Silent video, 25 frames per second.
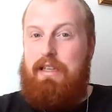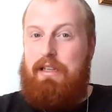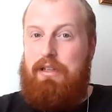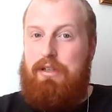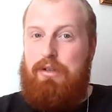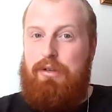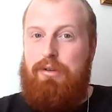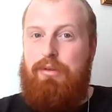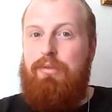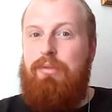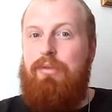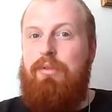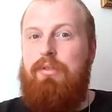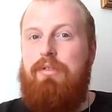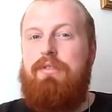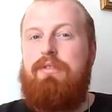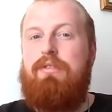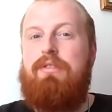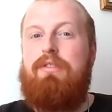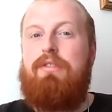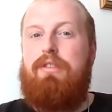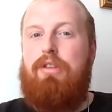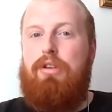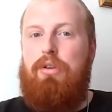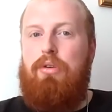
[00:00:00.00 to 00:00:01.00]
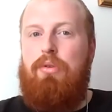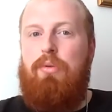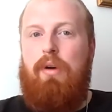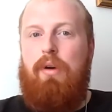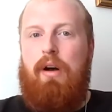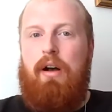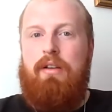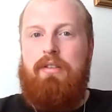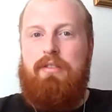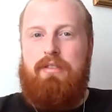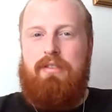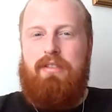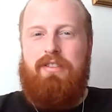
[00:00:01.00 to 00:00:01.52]
It calls to
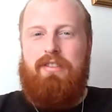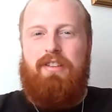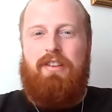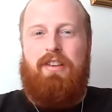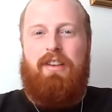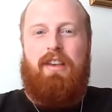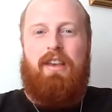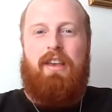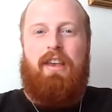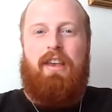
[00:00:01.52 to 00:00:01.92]
us